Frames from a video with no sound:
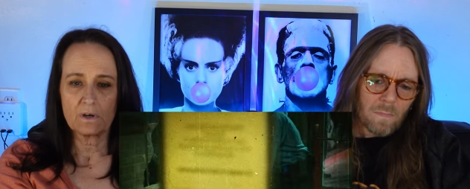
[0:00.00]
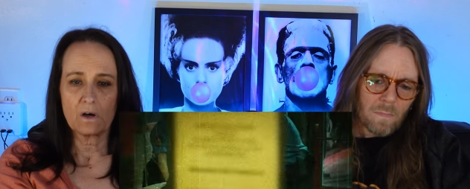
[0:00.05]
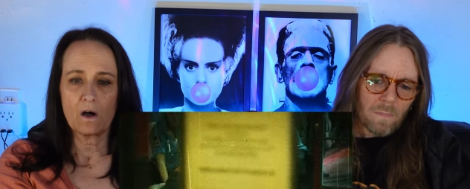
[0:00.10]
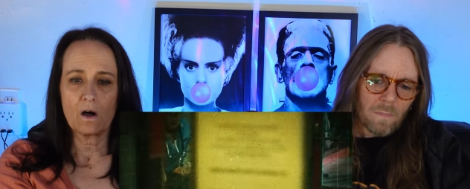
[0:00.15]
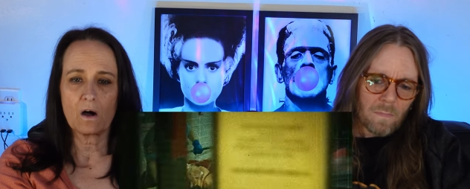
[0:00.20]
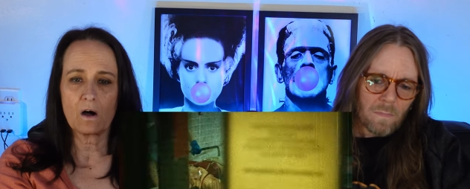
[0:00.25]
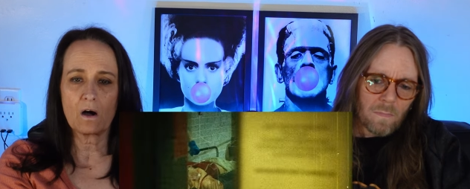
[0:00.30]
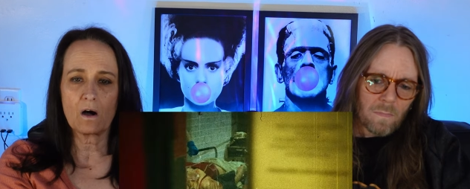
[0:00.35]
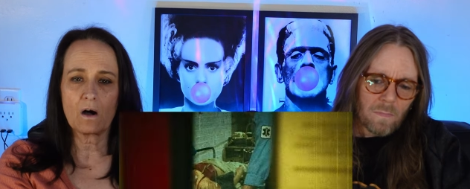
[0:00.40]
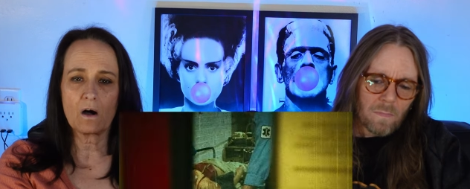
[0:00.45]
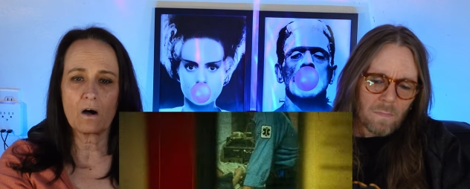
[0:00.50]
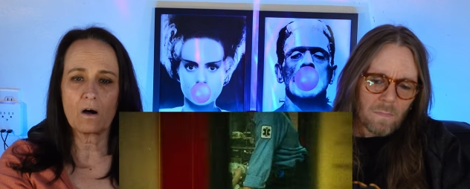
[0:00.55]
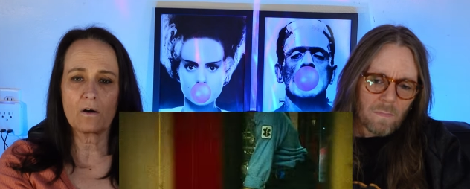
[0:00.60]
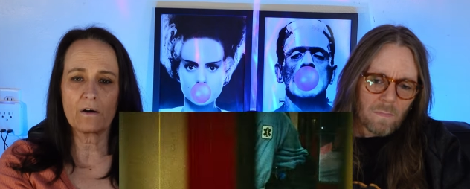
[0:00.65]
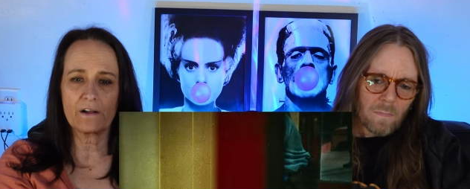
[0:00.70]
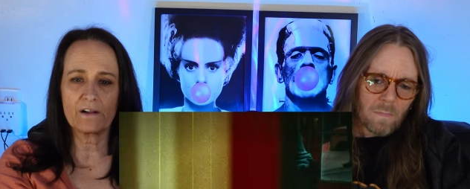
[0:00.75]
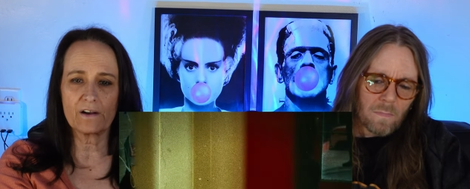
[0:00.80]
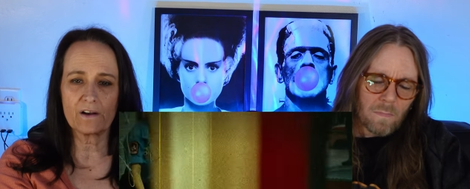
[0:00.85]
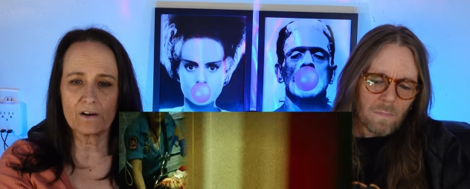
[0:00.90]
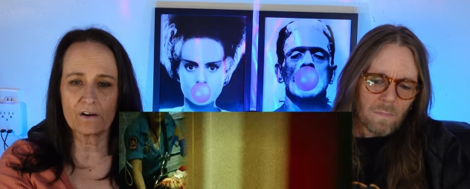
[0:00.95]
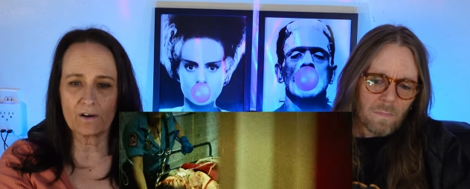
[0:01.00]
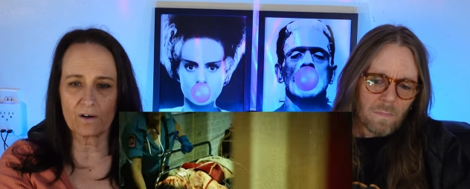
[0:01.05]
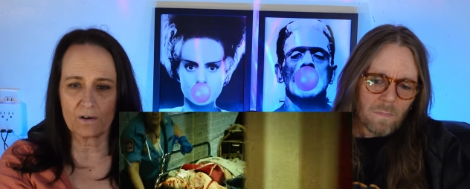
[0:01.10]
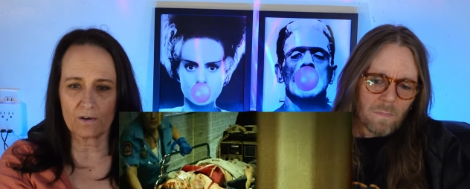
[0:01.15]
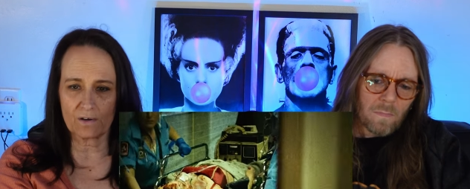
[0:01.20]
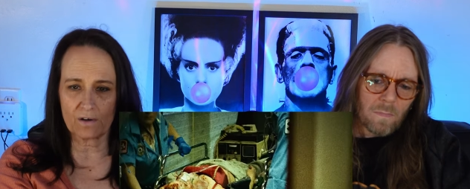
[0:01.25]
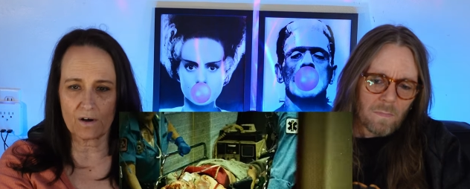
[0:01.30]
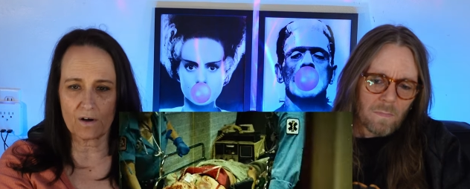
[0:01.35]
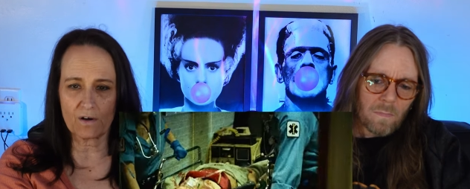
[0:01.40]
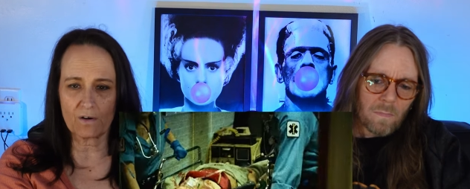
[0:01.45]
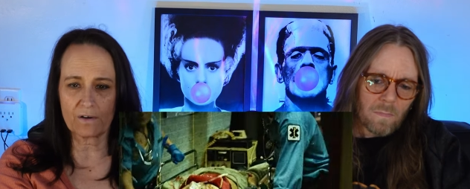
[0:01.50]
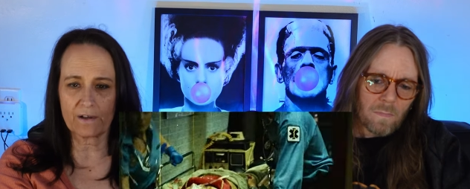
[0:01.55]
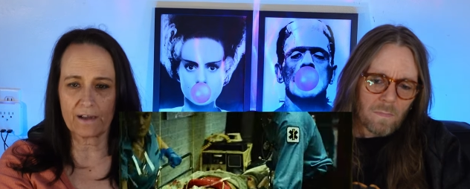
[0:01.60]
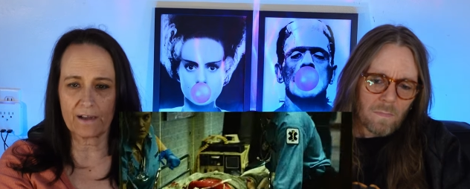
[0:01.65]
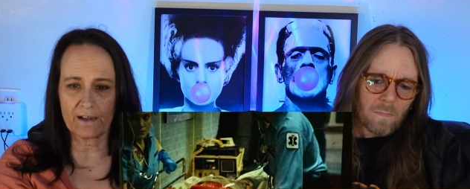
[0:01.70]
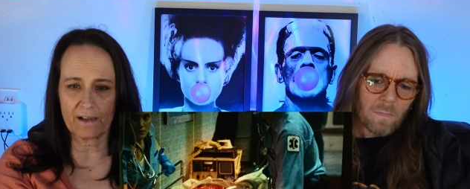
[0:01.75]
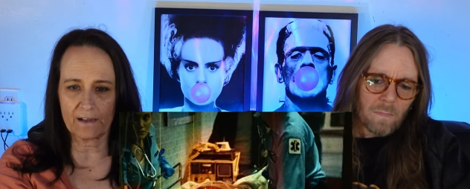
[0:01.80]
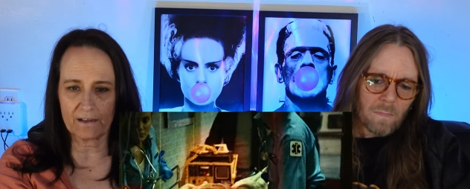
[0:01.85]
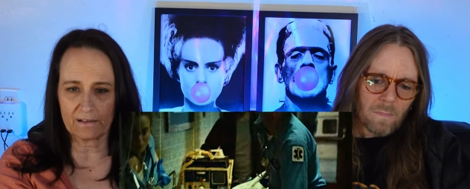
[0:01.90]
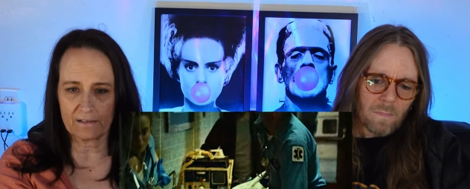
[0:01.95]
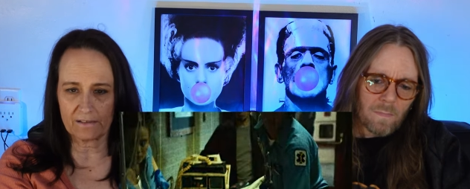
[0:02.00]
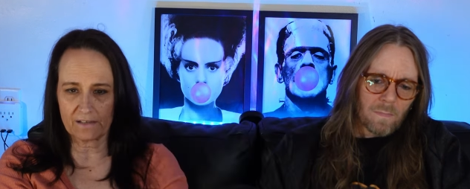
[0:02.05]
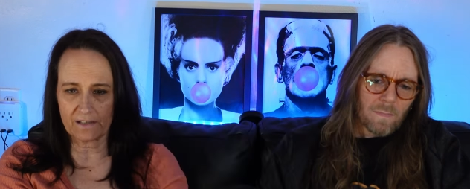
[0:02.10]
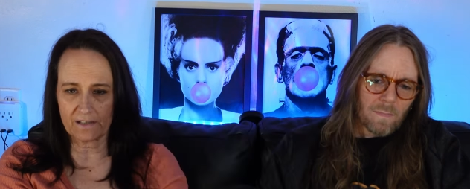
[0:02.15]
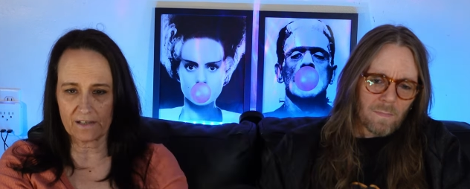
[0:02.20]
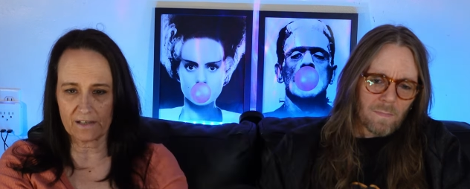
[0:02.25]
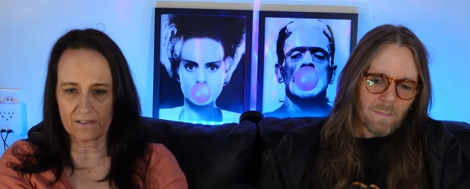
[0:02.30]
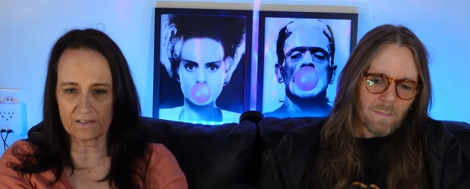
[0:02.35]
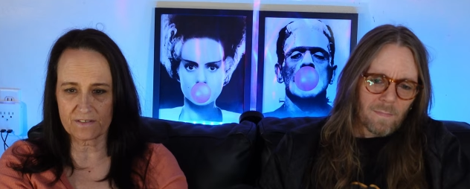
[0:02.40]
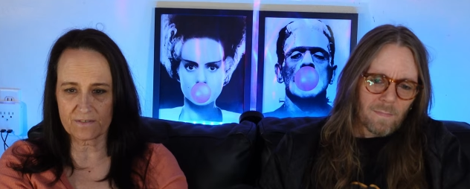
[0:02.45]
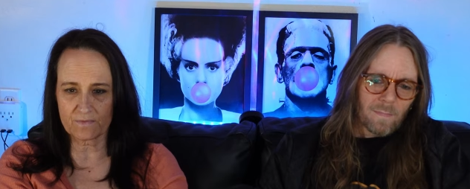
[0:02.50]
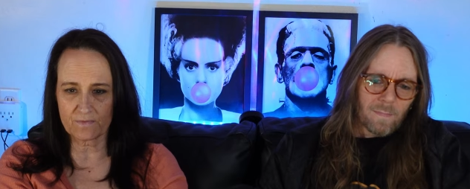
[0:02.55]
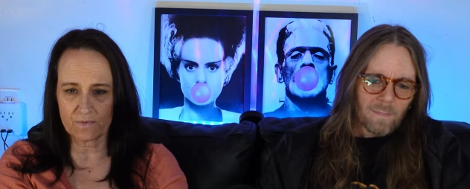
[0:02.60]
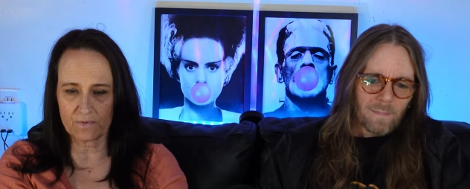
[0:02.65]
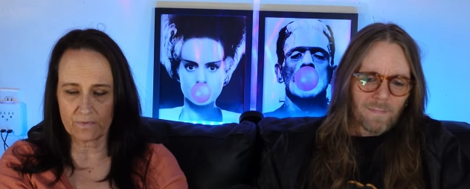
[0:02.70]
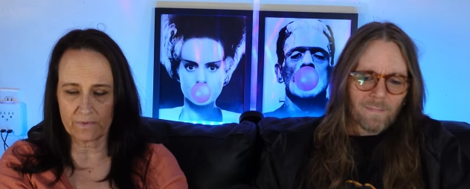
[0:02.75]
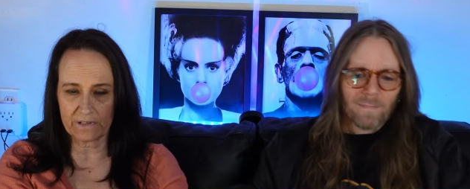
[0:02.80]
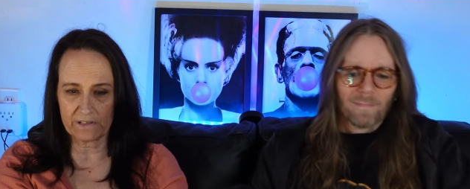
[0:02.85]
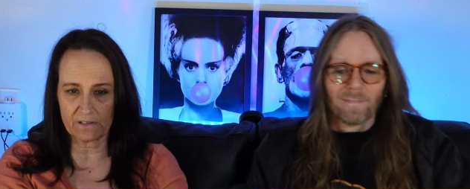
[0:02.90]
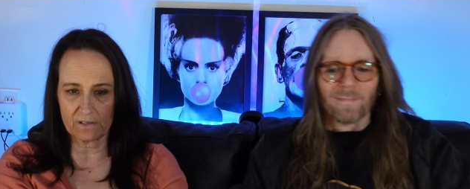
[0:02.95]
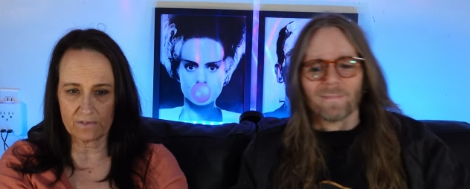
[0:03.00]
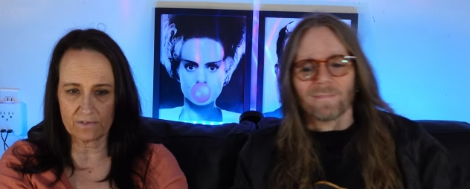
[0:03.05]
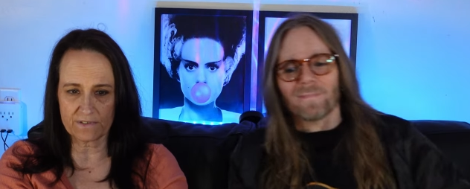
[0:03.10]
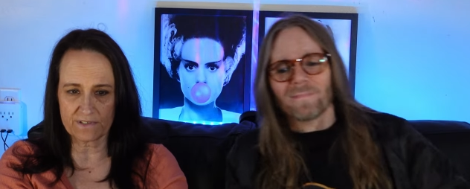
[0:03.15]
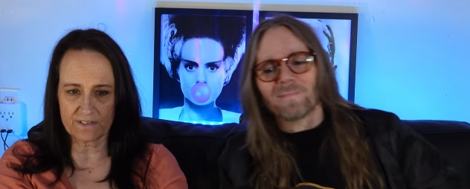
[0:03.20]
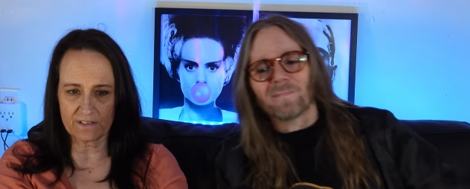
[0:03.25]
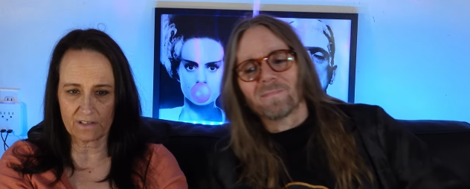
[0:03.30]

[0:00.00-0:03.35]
Speaker 1: Oh, here go. Okay, here's when we lose